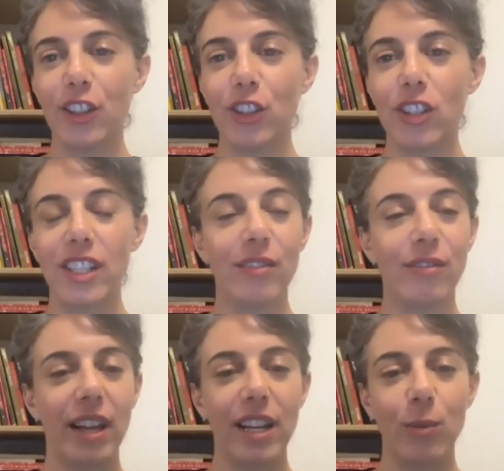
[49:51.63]
I'll just see if
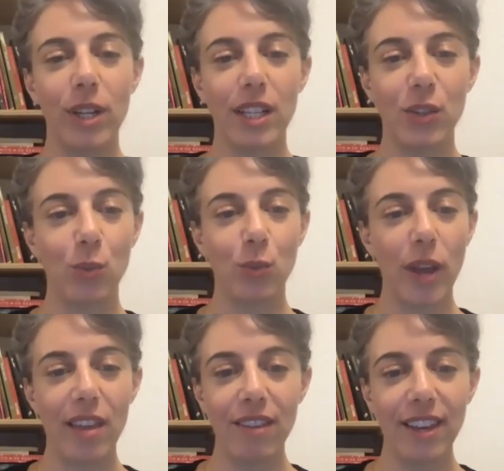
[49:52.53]
anyone is
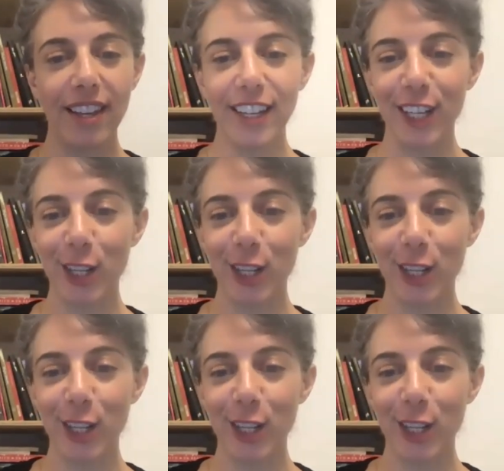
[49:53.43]
waving.